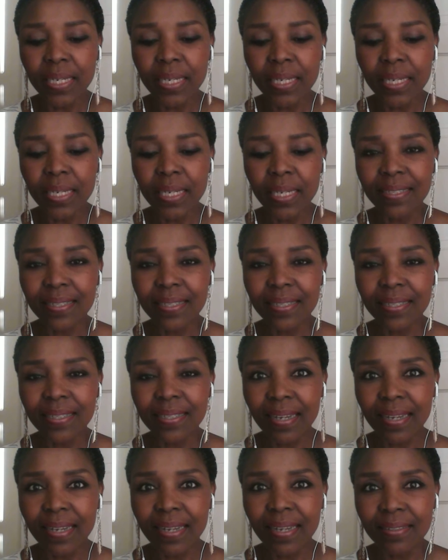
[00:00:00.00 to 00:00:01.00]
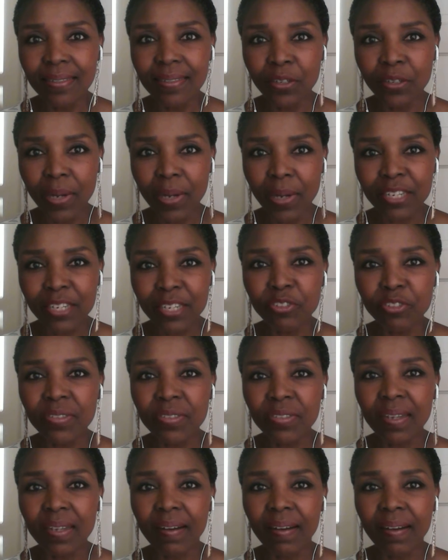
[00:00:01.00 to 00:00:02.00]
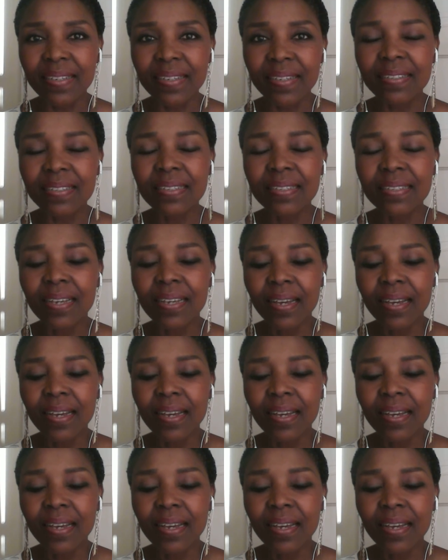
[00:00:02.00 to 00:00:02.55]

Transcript: in that little exercise